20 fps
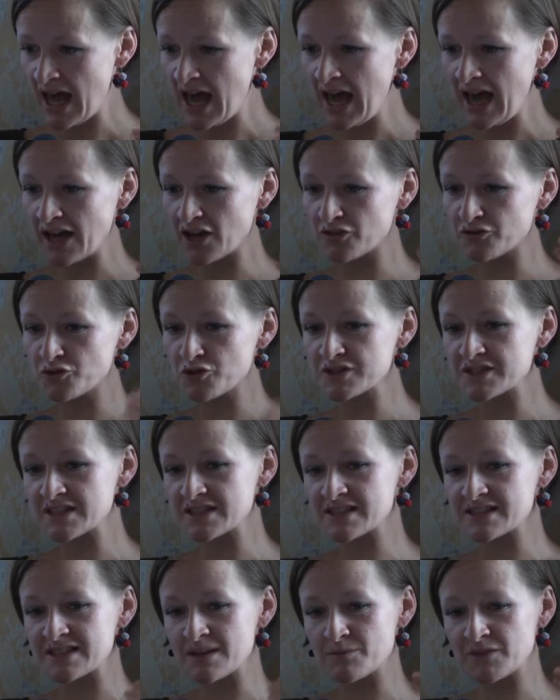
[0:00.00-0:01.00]
And of course, this
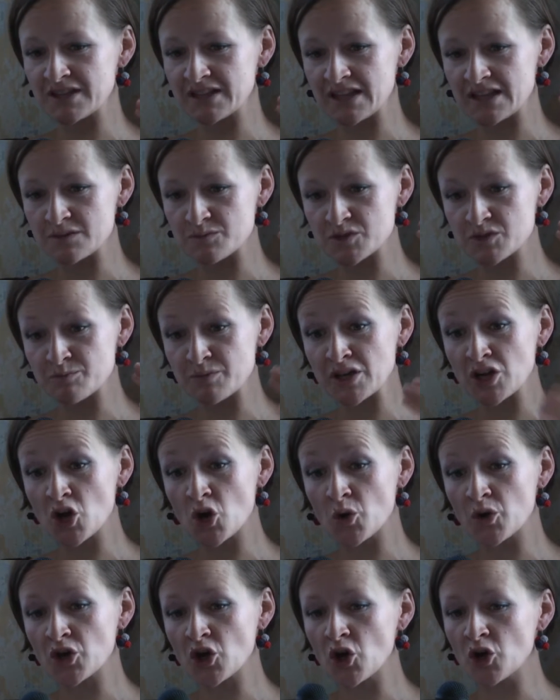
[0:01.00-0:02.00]
is something that's been
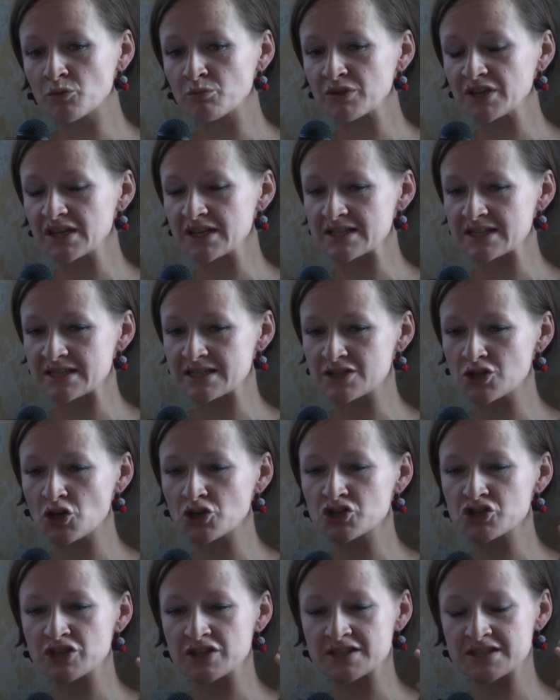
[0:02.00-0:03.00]
going on because it's not
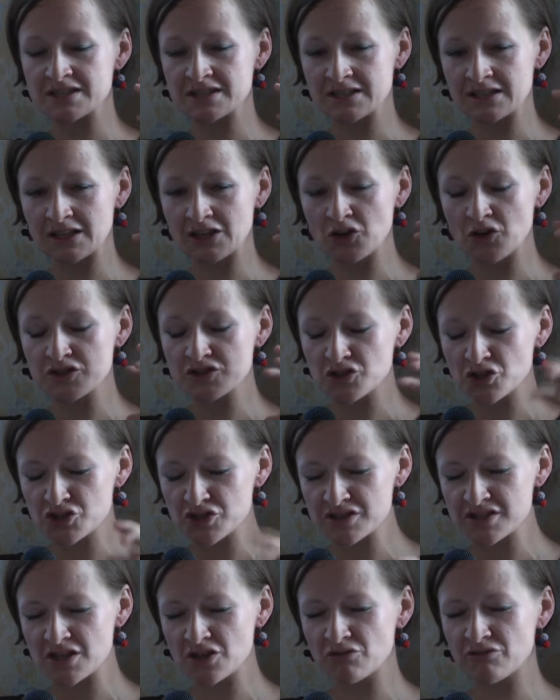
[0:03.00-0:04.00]
just
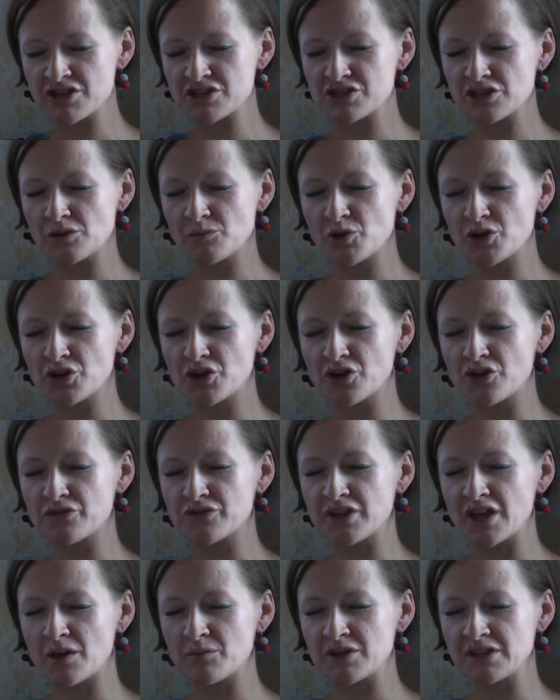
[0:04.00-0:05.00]
the original murder of
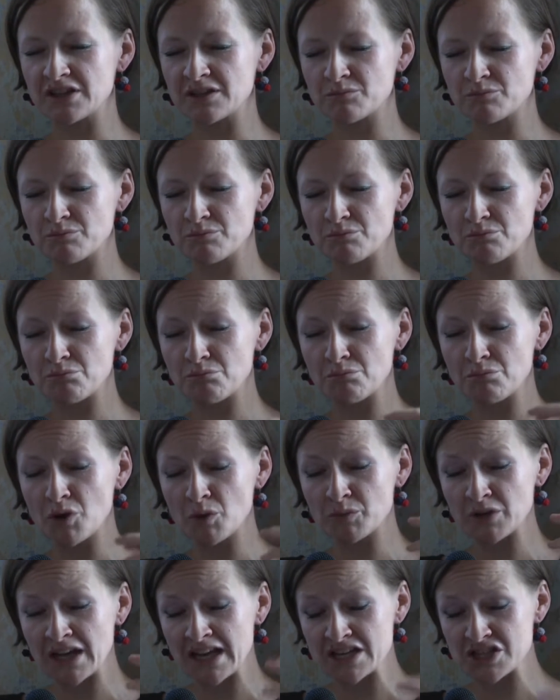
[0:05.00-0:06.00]
the Armenian
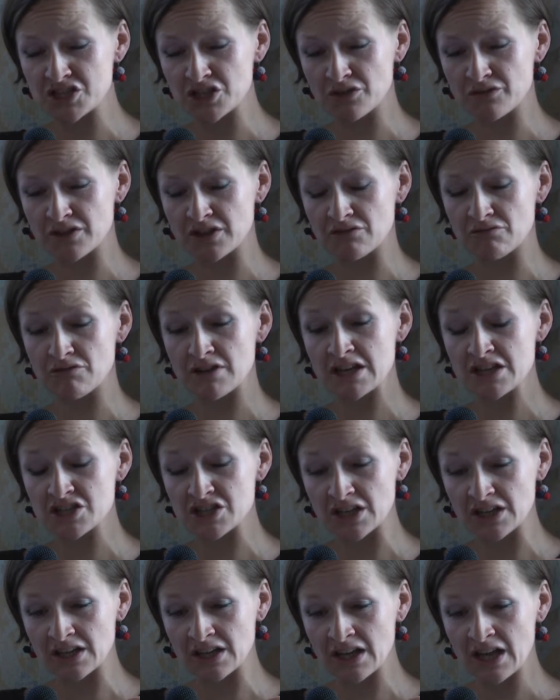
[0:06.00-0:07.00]
population of the
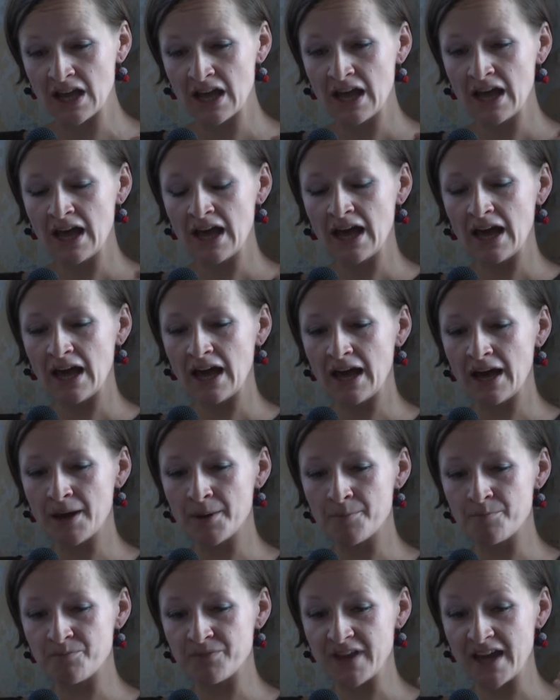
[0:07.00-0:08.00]
region,
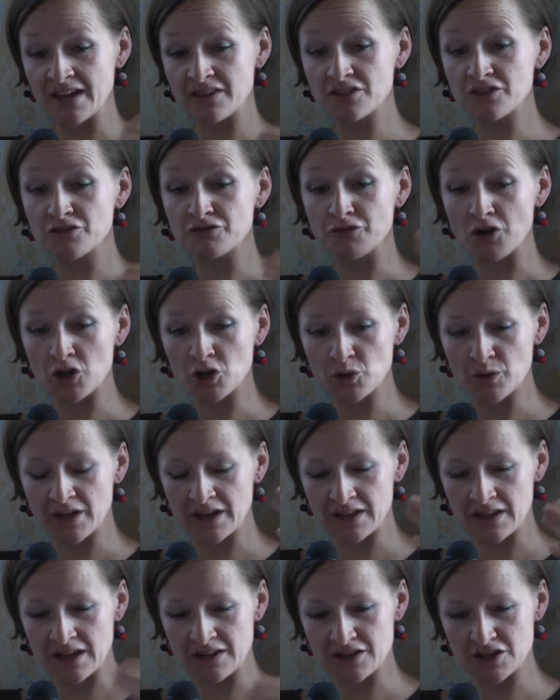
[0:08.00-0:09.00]
and the
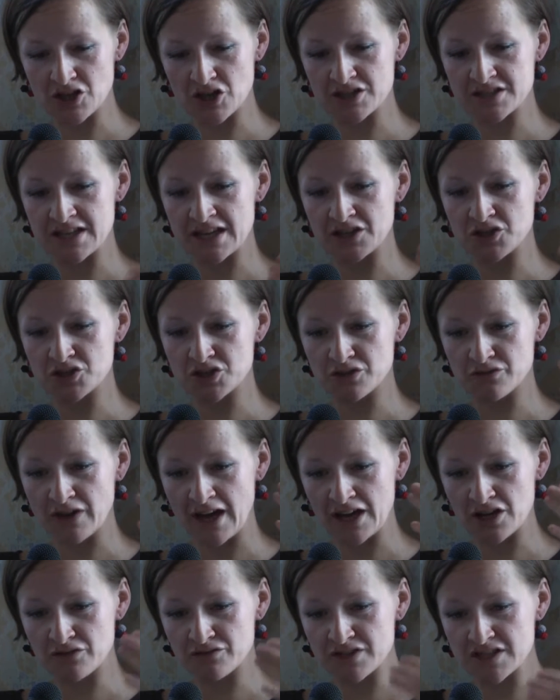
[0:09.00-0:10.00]
following and the consecutive
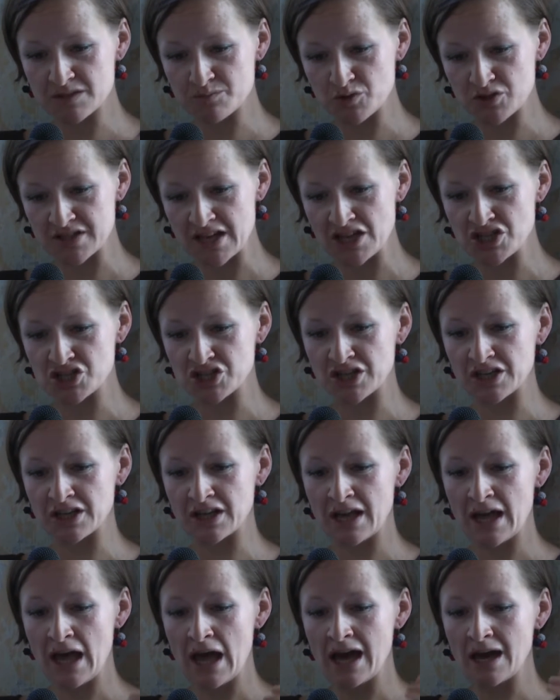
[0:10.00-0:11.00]
kind of dispossession,
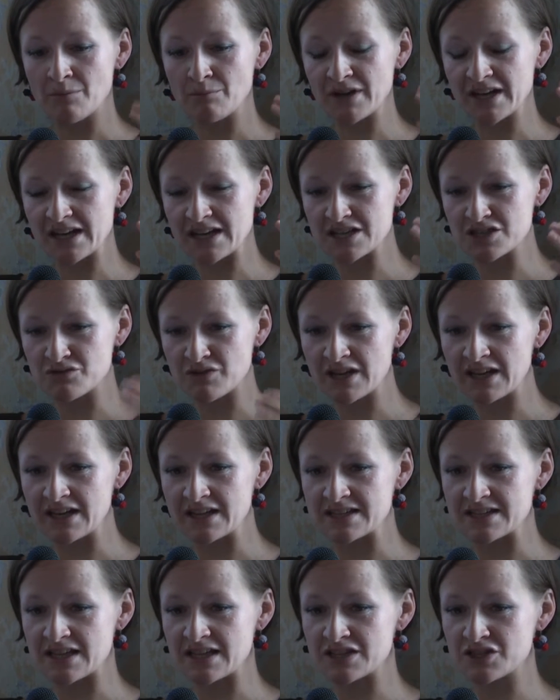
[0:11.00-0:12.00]
but it's
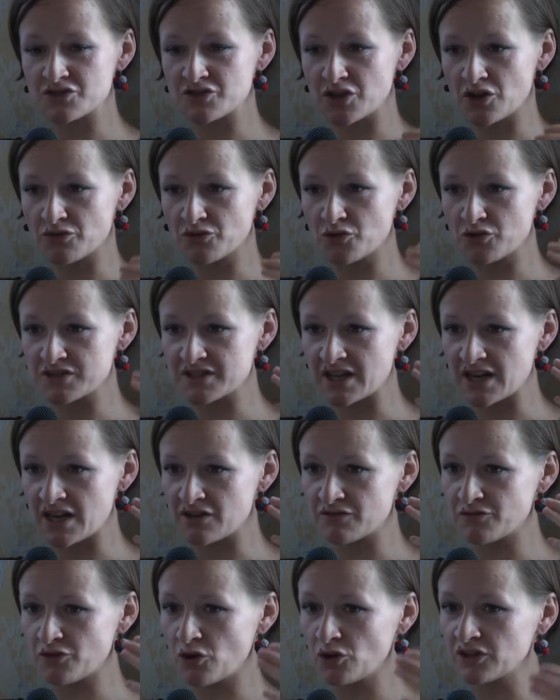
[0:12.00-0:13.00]
a history, of course, that
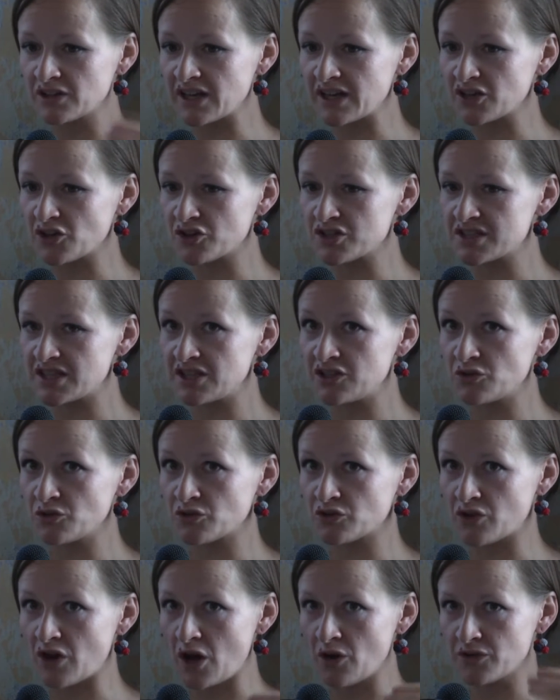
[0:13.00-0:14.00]
unfolded and continued
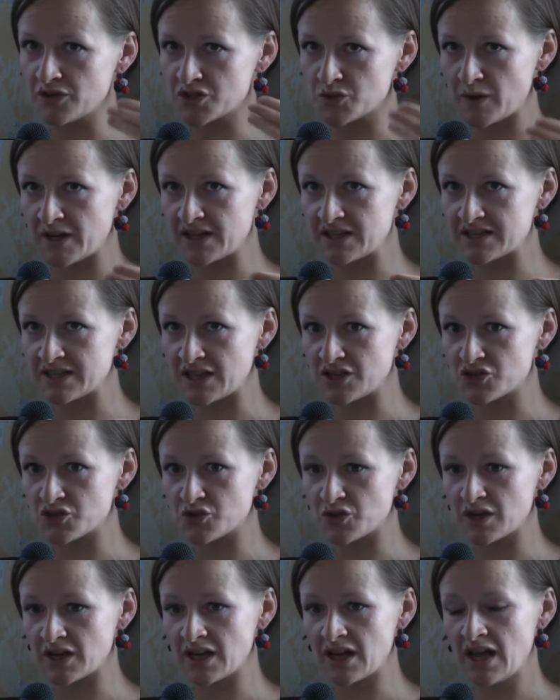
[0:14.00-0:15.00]
throughout the 20th
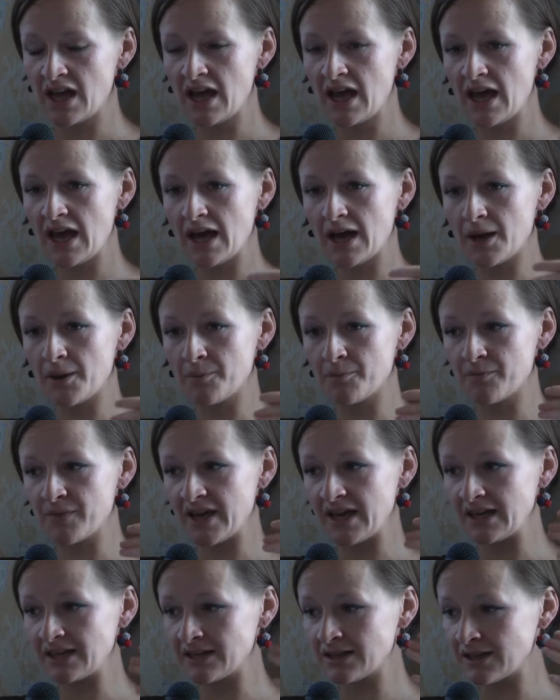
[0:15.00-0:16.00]
century
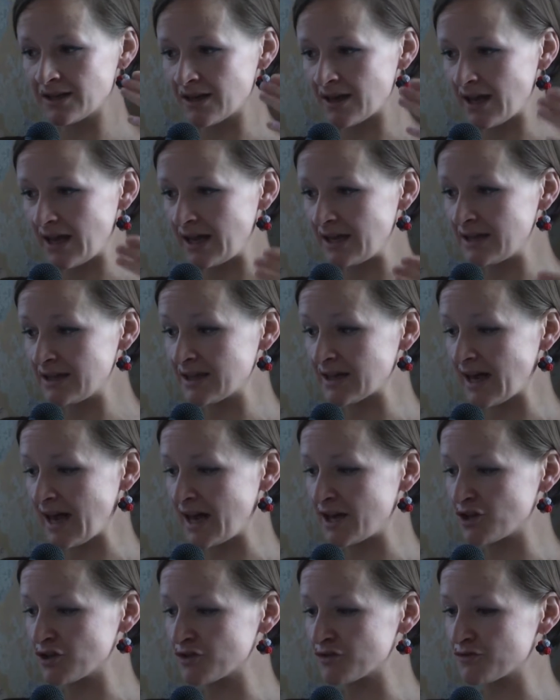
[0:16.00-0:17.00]
in the
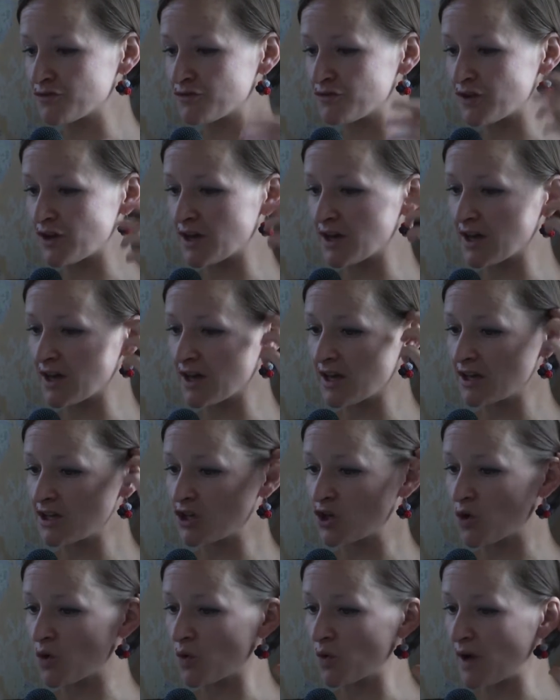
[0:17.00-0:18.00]
kind of
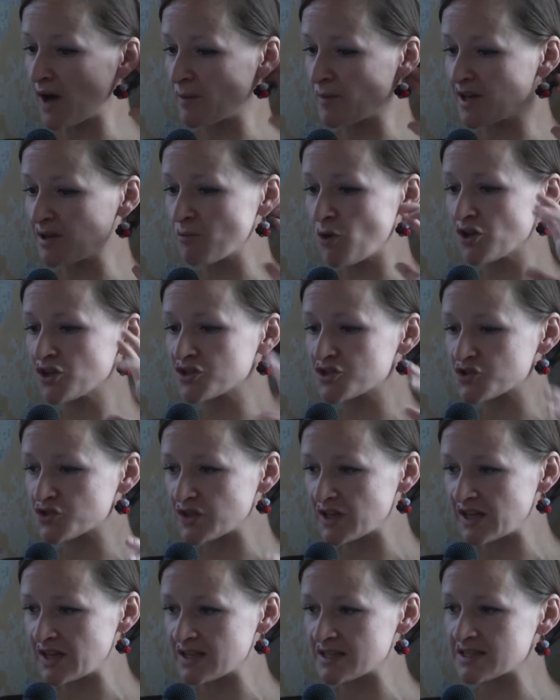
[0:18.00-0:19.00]

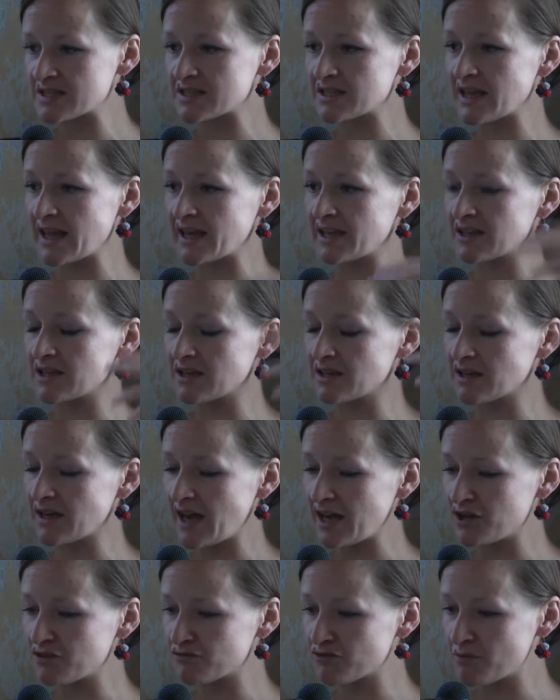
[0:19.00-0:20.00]
monasteries, like the
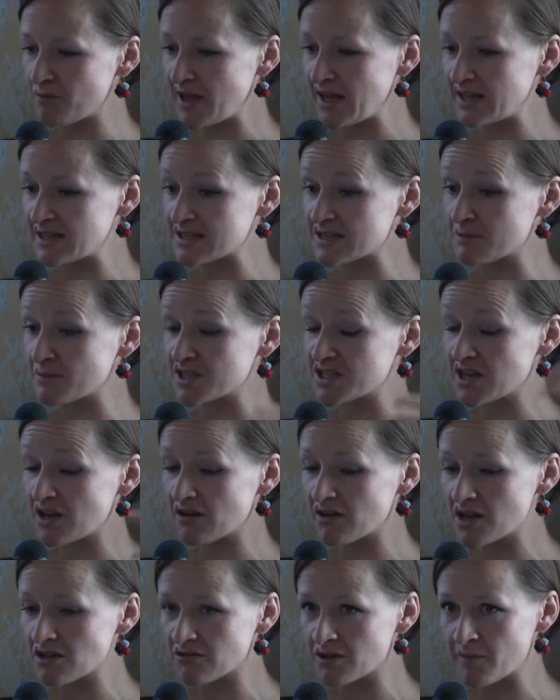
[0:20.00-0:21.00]
kind of remains, the
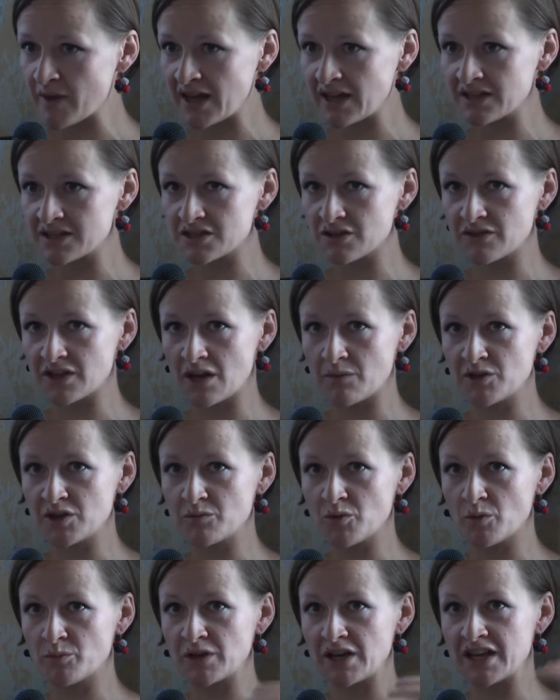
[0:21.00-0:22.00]
material remains of the Armenian
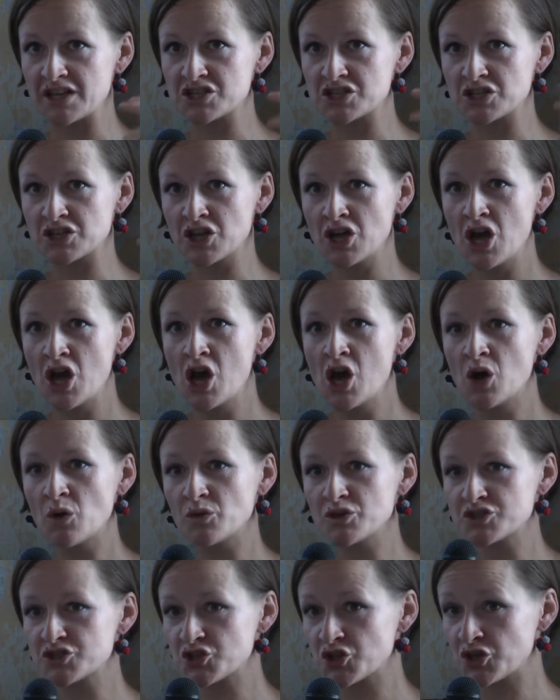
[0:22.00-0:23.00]
population
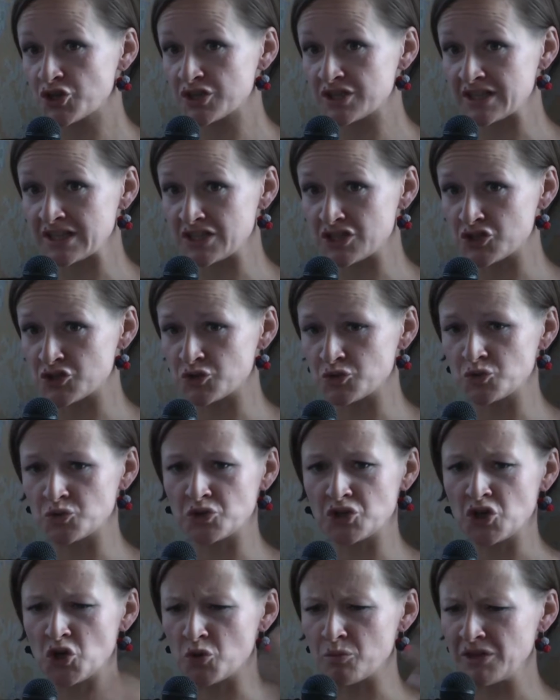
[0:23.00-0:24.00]
was turned into
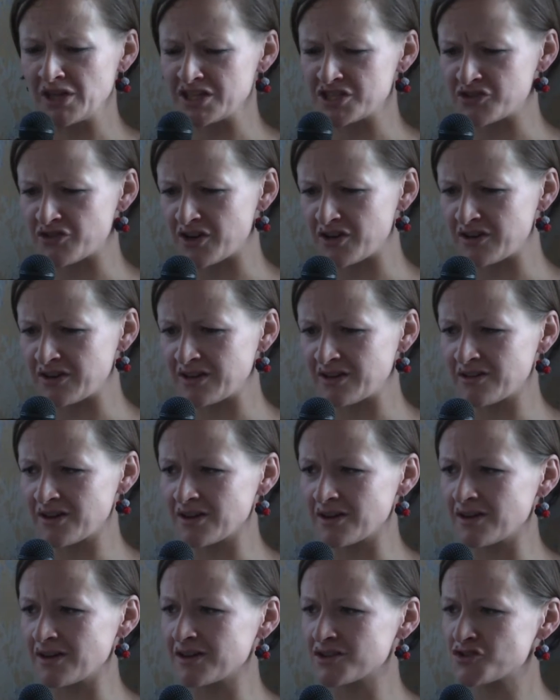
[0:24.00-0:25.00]
military
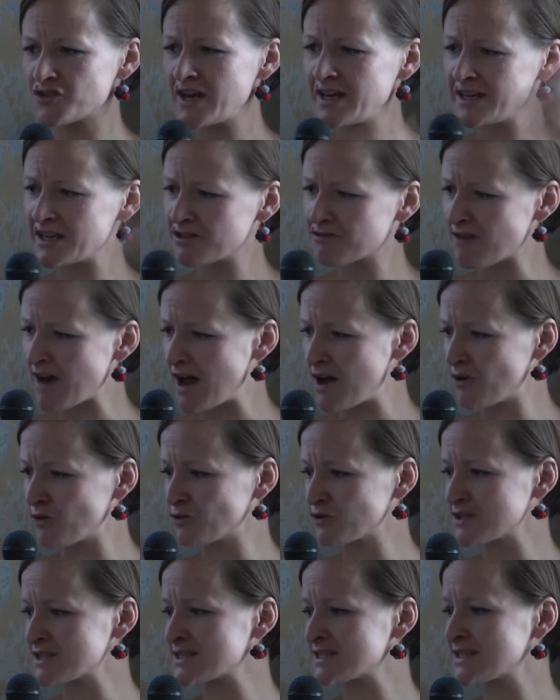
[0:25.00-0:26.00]
training
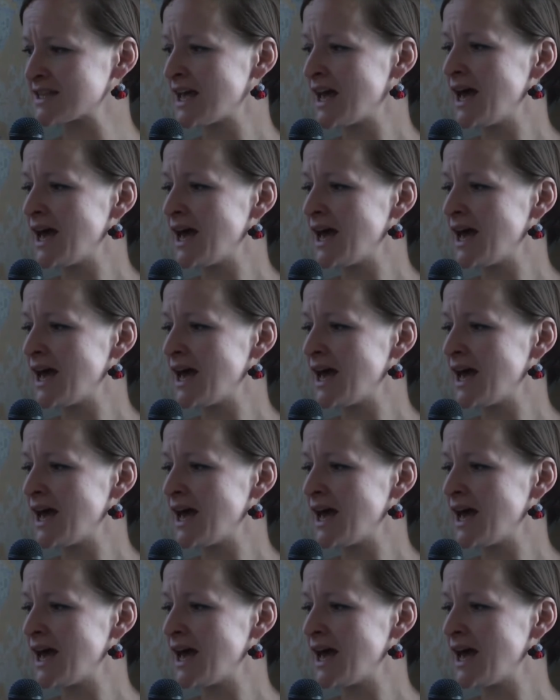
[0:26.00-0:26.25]
grounds.